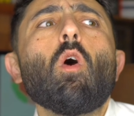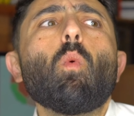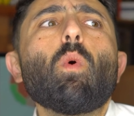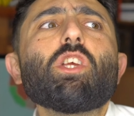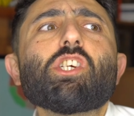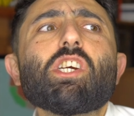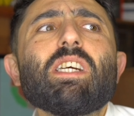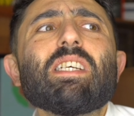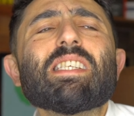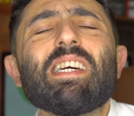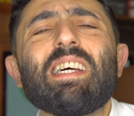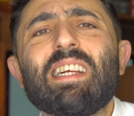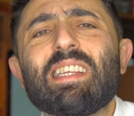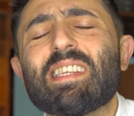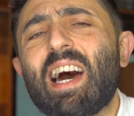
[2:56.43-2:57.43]
which is
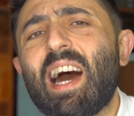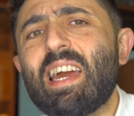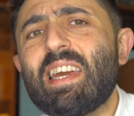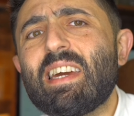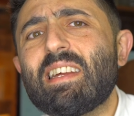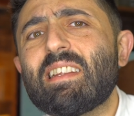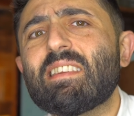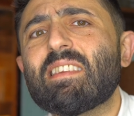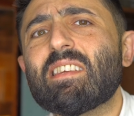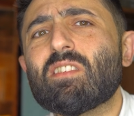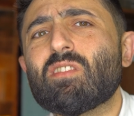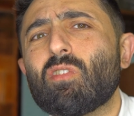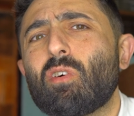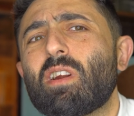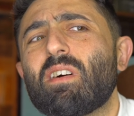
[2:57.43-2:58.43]
going to tie into
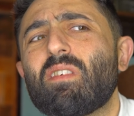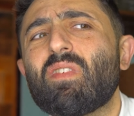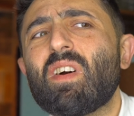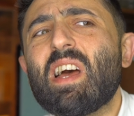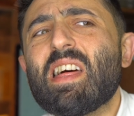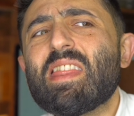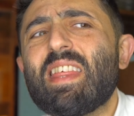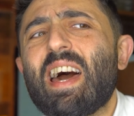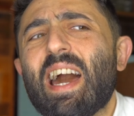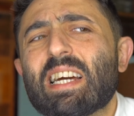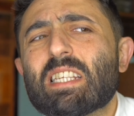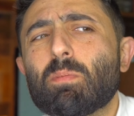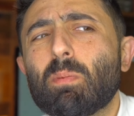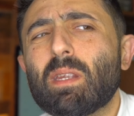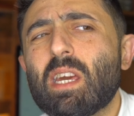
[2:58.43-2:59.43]
sort of the
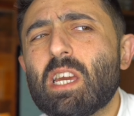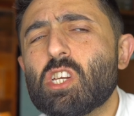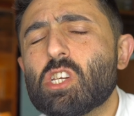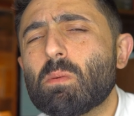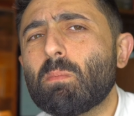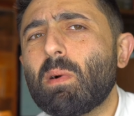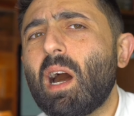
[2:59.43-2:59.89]
explanation